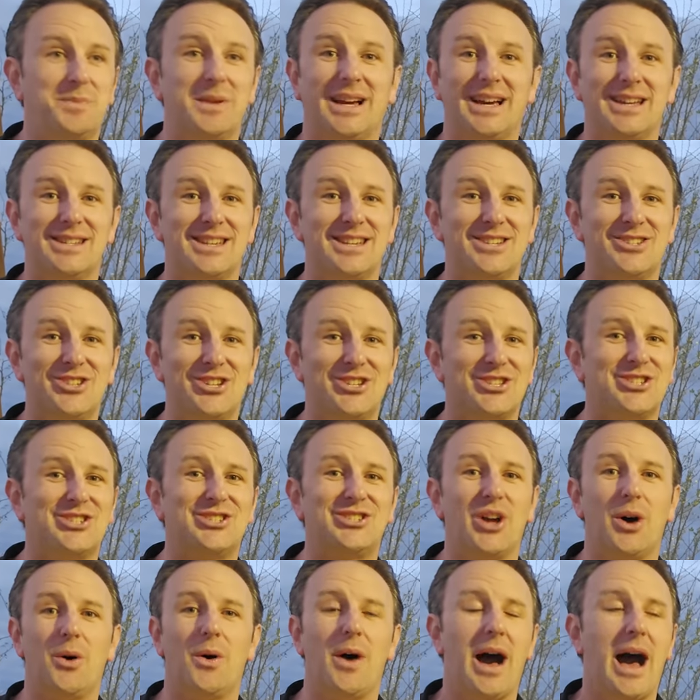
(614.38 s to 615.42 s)
because it's just
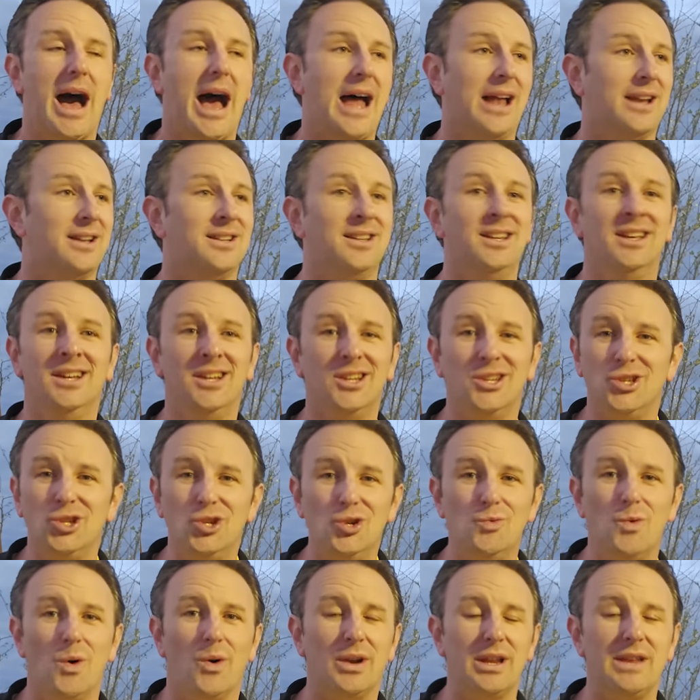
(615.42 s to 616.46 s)
so hot and
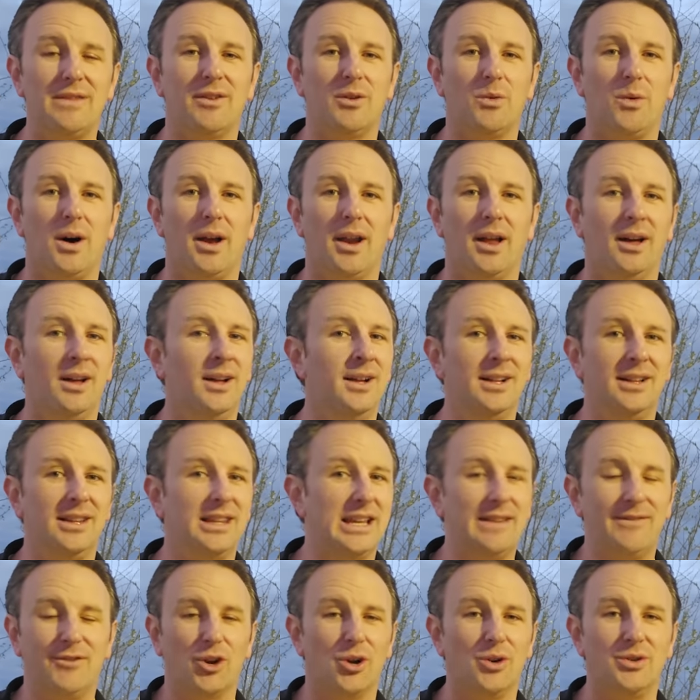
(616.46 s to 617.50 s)
you won't even wanna
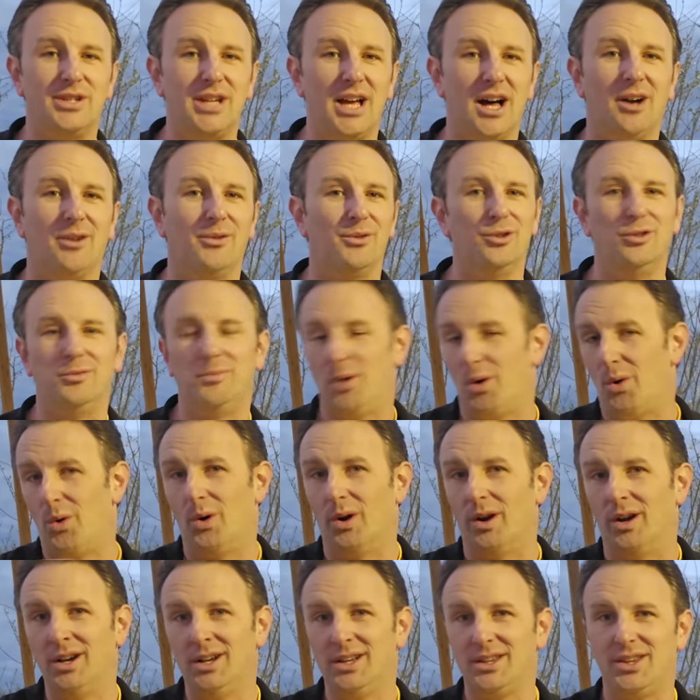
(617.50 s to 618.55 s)
leave your hotel room
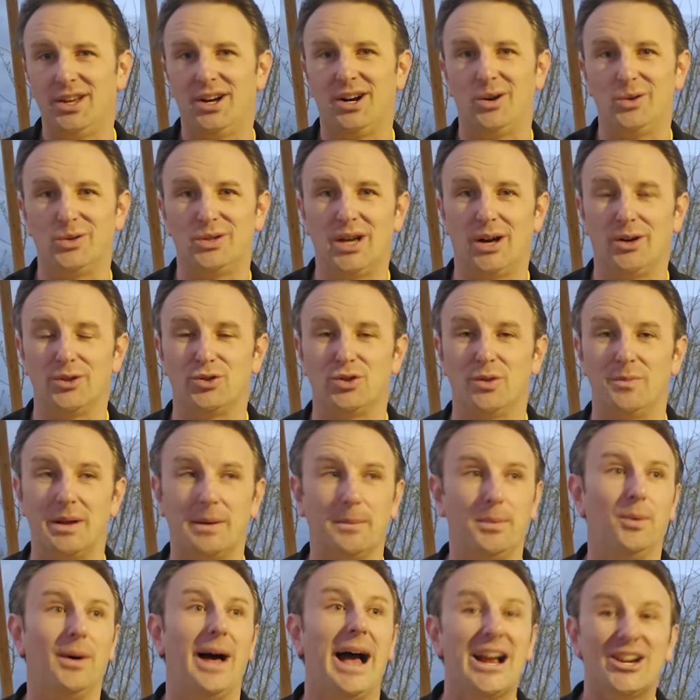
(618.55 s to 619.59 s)
or the hotel swimming
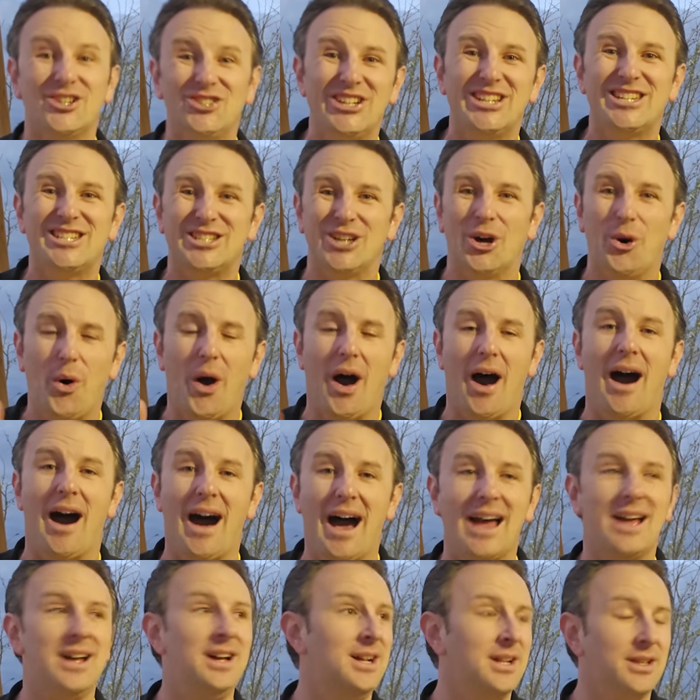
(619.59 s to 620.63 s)
pool. Actually, it's so
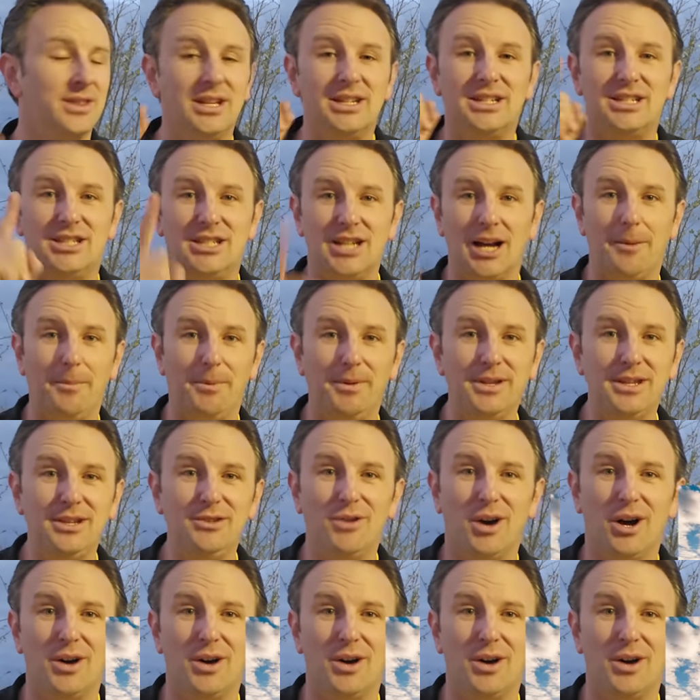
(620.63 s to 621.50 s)
hot, the W